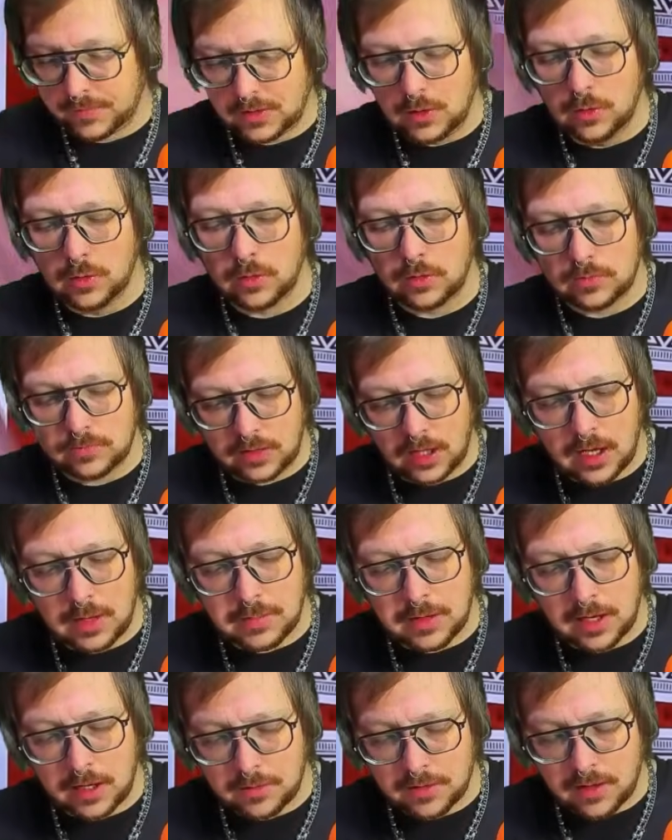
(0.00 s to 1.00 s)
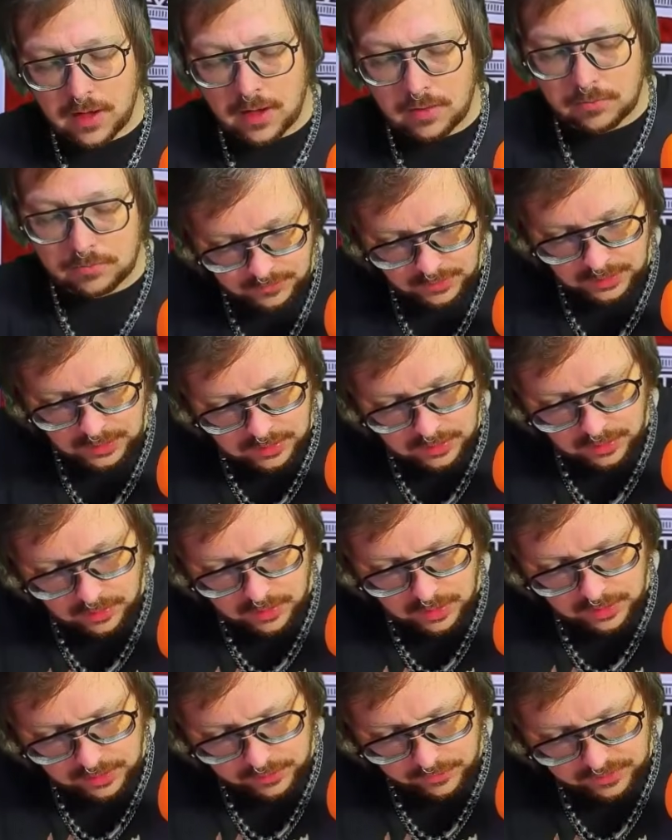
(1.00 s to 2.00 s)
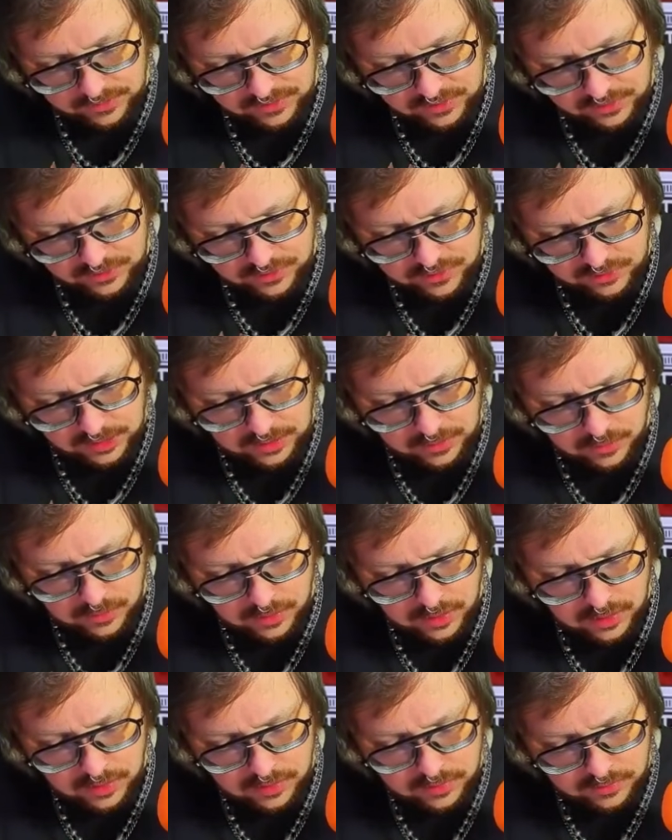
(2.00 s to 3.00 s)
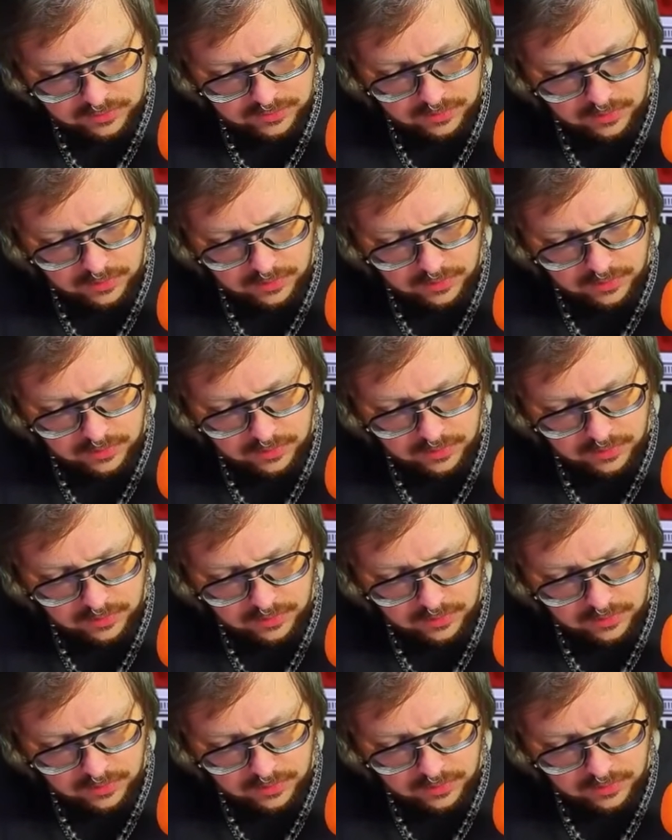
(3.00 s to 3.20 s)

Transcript: Cool. Yeah, I'm down with that. All right, create a signature keyword.